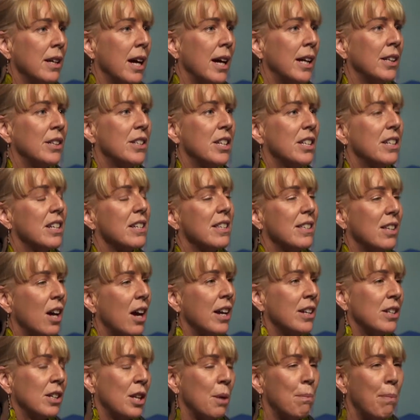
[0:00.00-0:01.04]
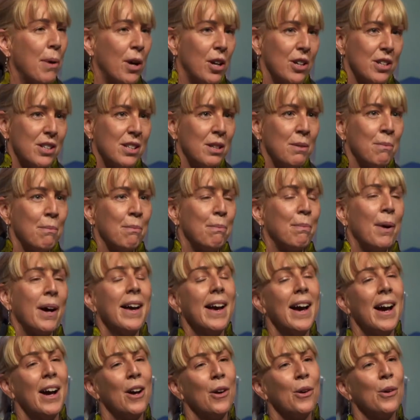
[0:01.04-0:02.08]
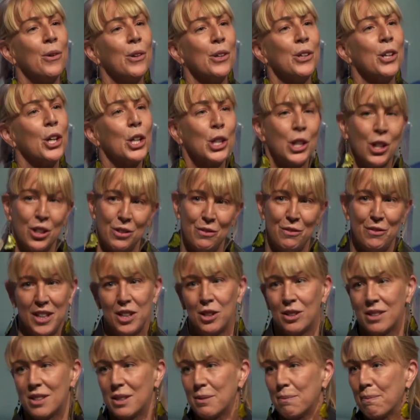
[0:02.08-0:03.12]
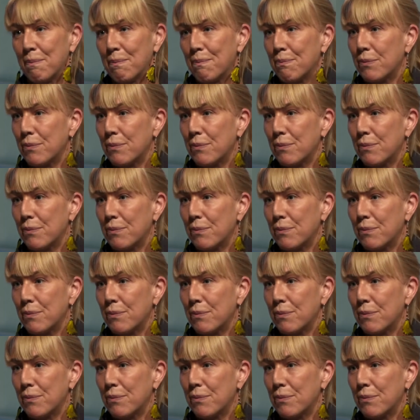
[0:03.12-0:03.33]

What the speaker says: and to decide on a person by how your gut feels.